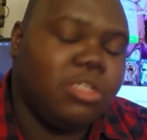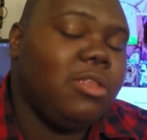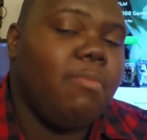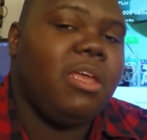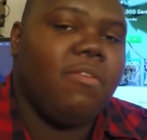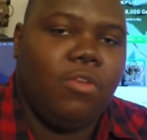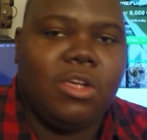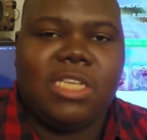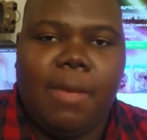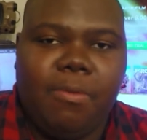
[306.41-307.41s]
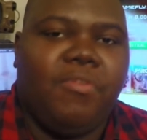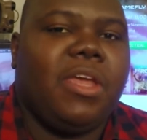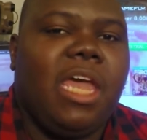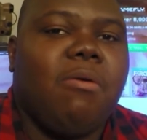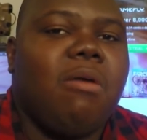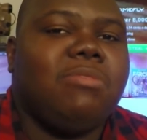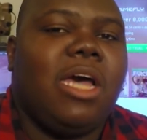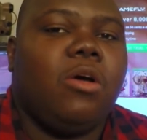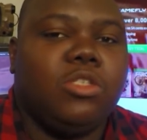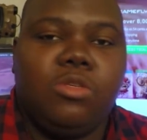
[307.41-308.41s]
So let me give you an example. If a game comes
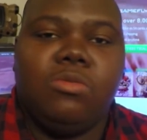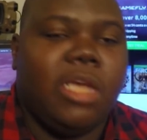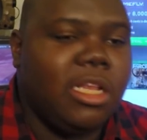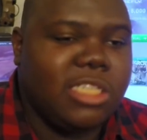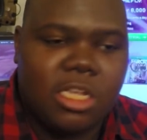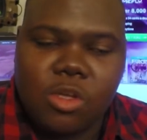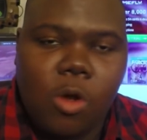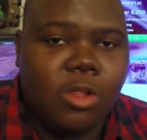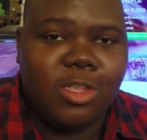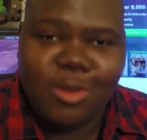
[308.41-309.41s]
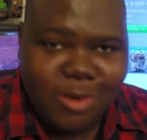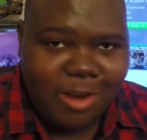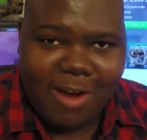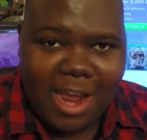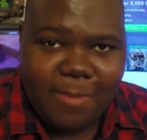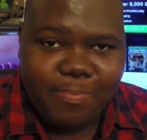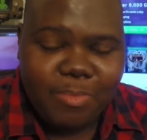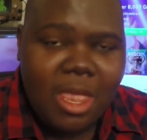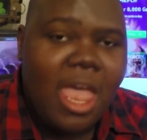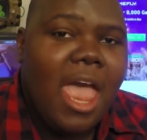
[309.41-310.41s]
out on Tuesday, let's say it's Call of Duty, right?
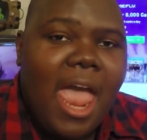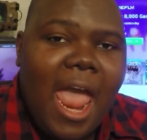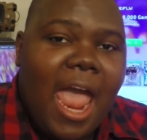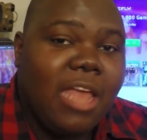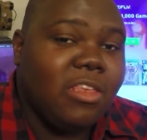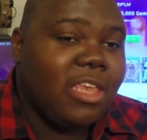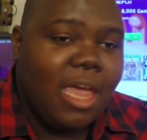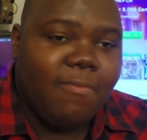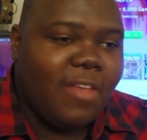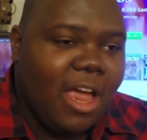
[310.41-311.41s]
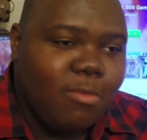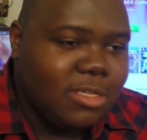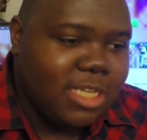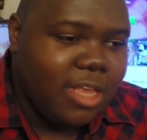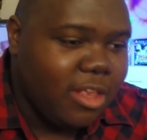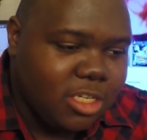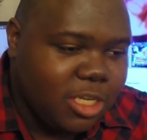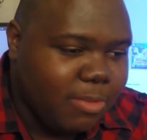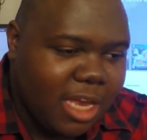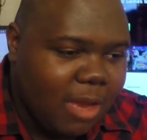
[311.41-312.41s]
And Gamefly will say they'll
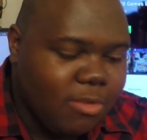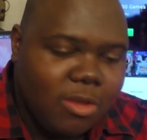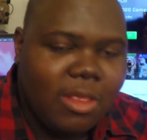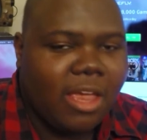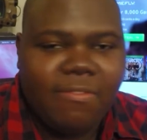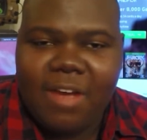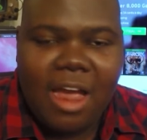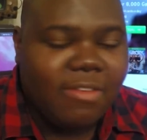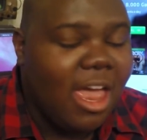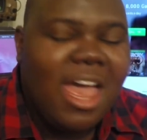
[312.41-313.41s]
ship the game to you like in 5 days.